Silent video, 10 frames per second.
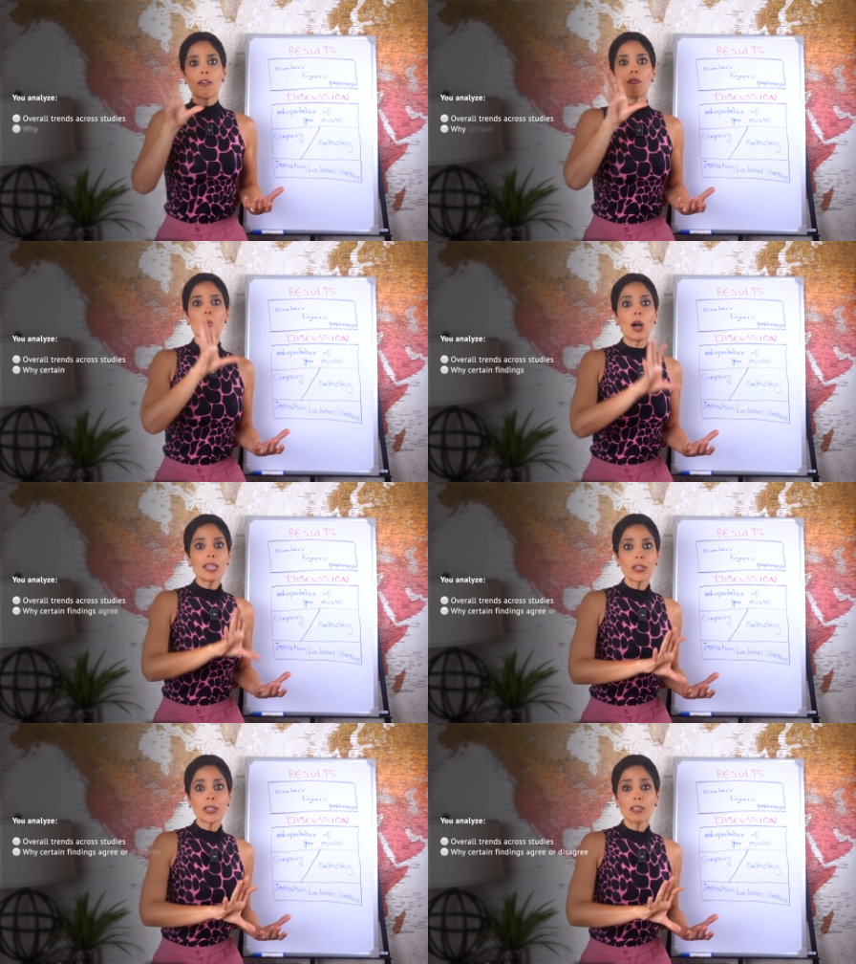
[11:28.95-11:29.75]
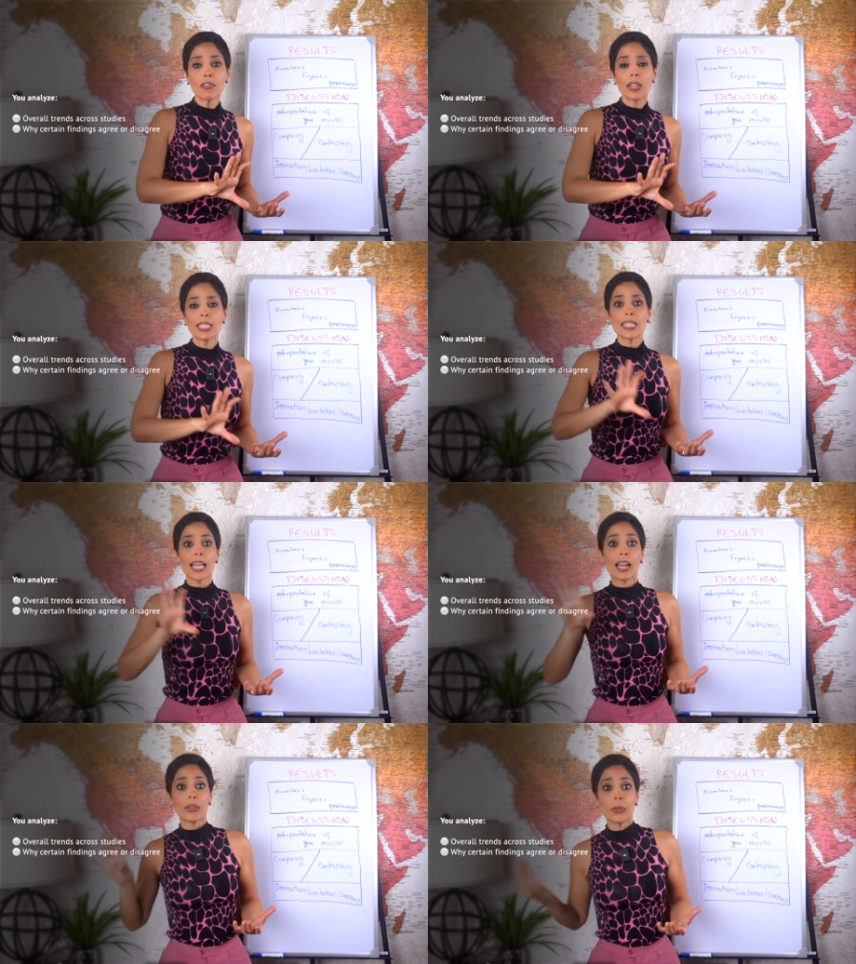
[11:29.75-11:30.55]
why certain findings
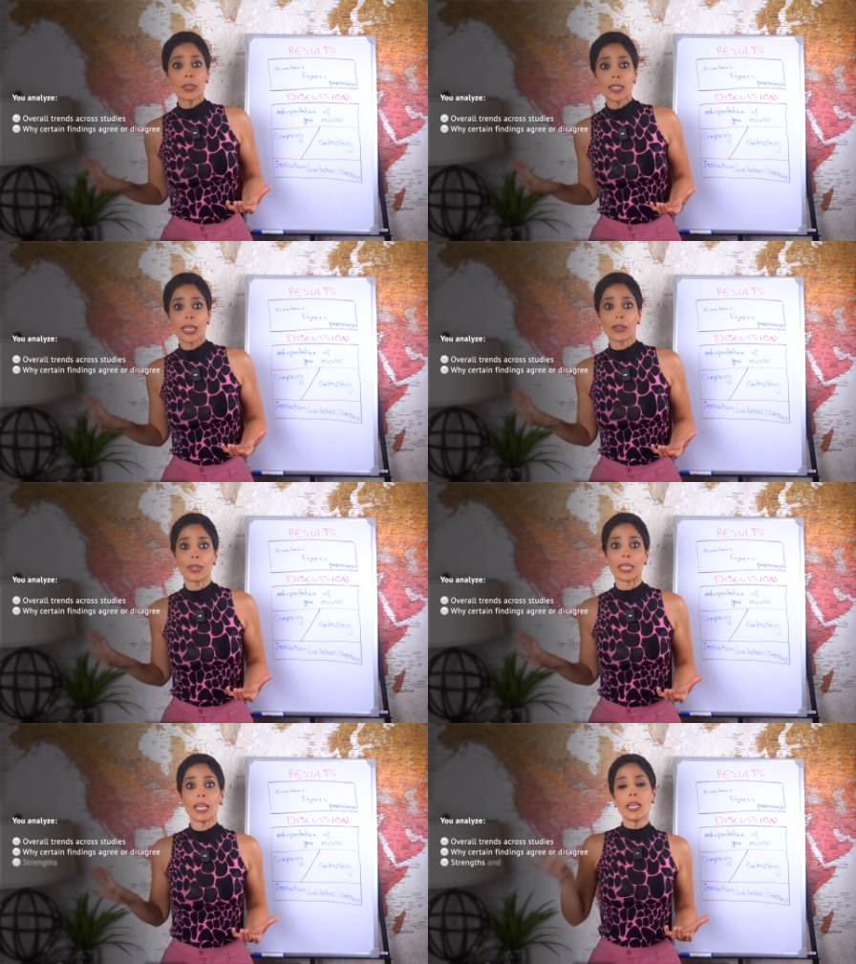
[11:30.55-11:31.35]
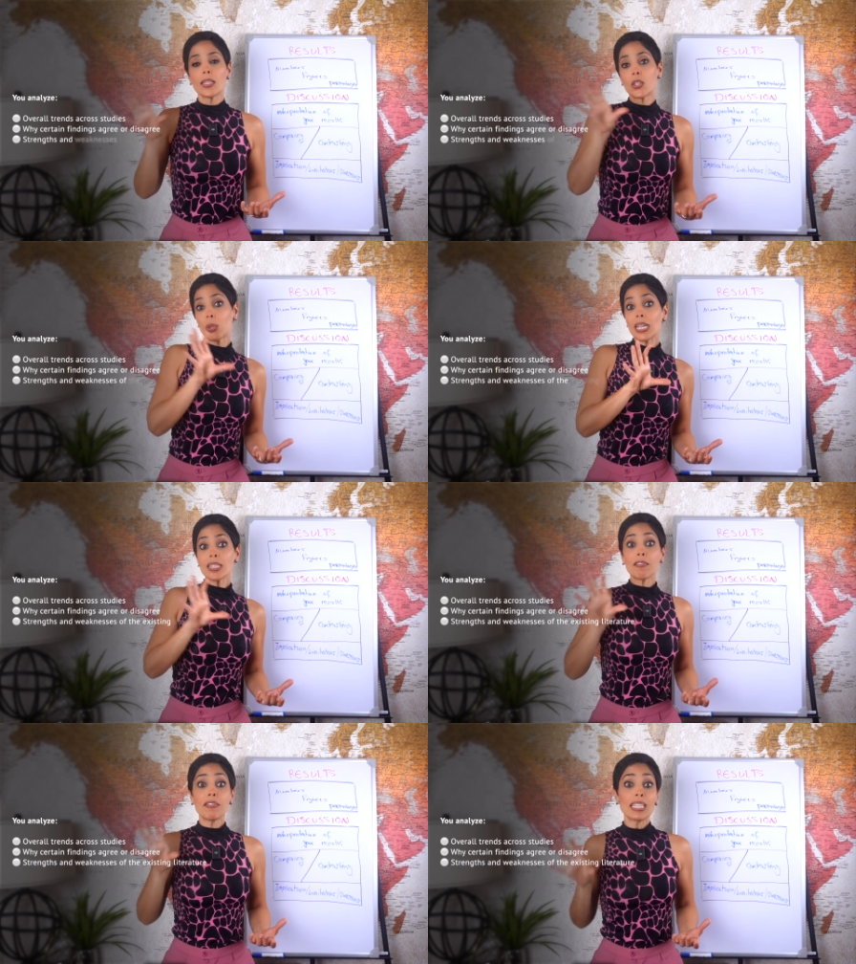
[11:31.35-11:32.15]
agree or disagree, strengths
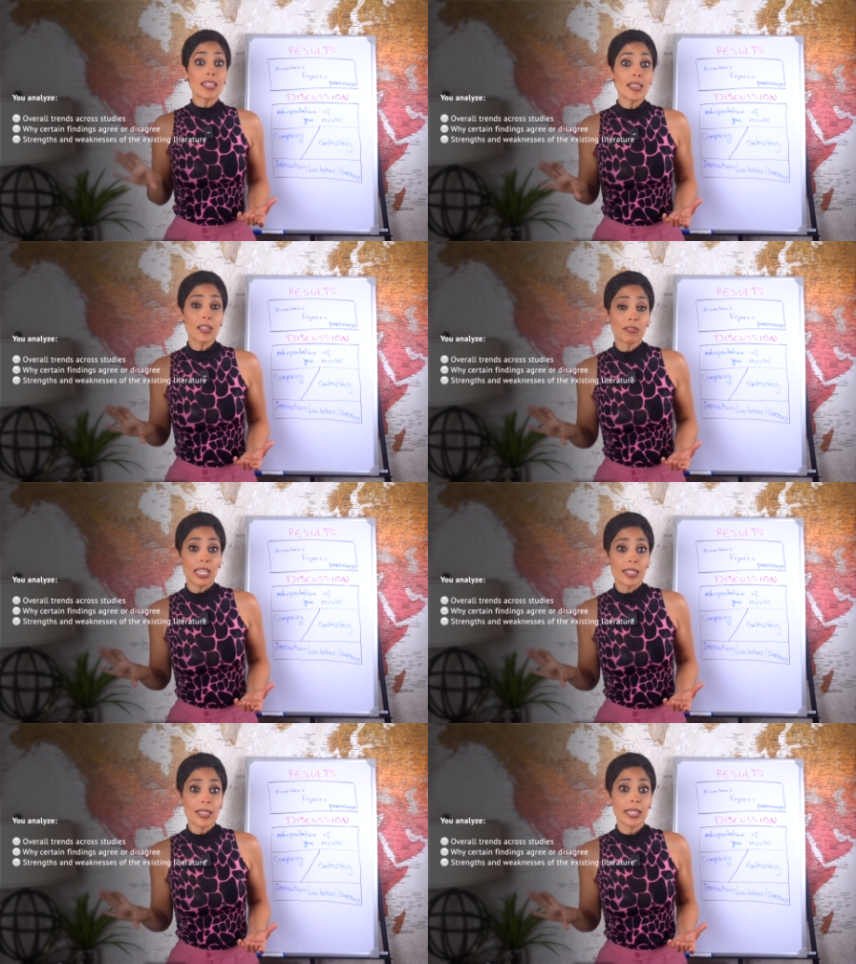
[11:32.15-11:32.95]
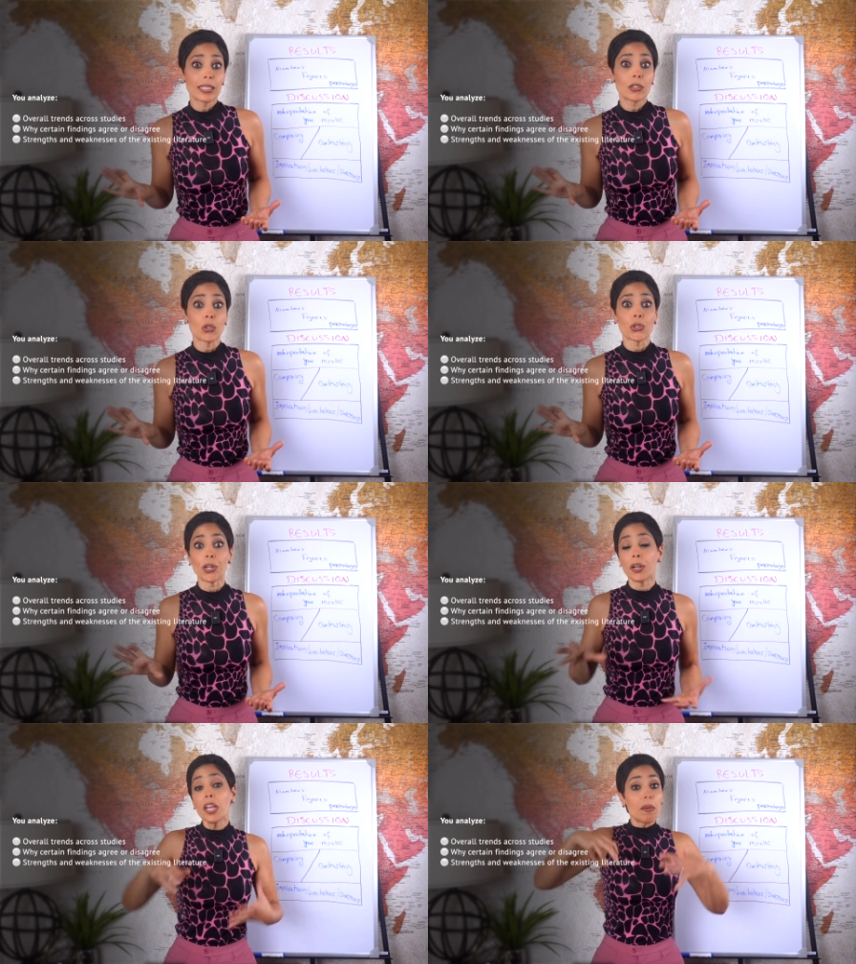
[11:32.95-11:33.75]
and weaknesses of the existing
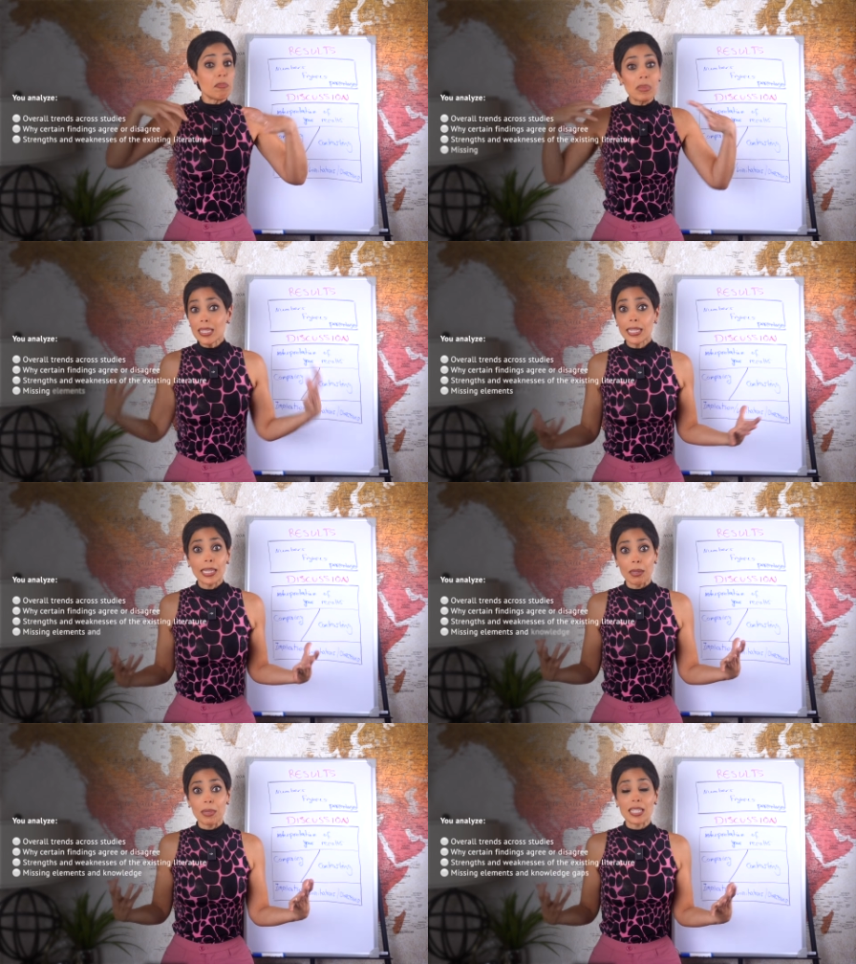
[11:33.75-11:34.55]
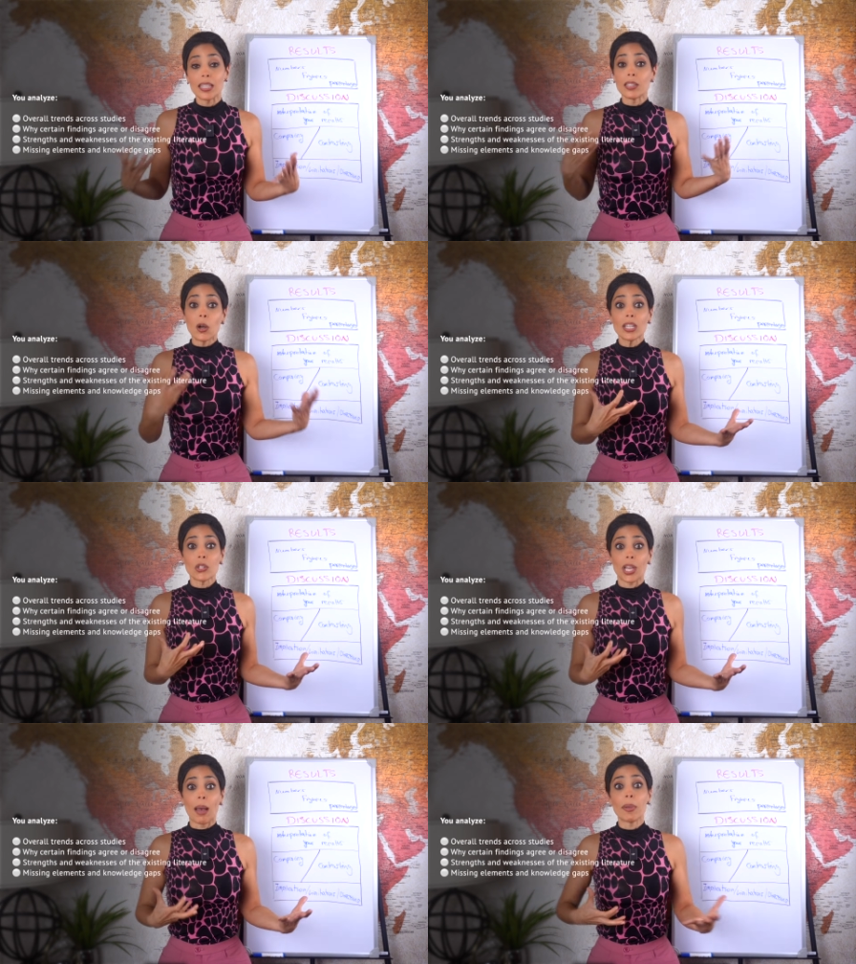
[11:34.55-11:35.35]
literature, missing elements and
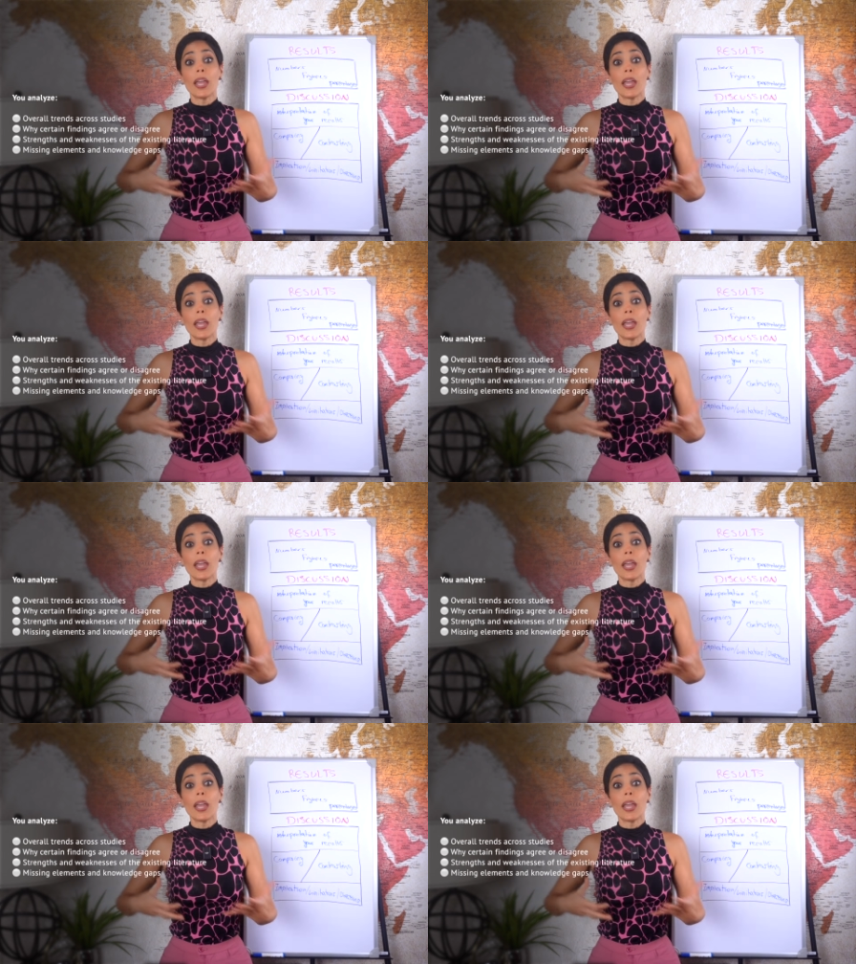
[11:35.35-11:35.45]
knowledge gap,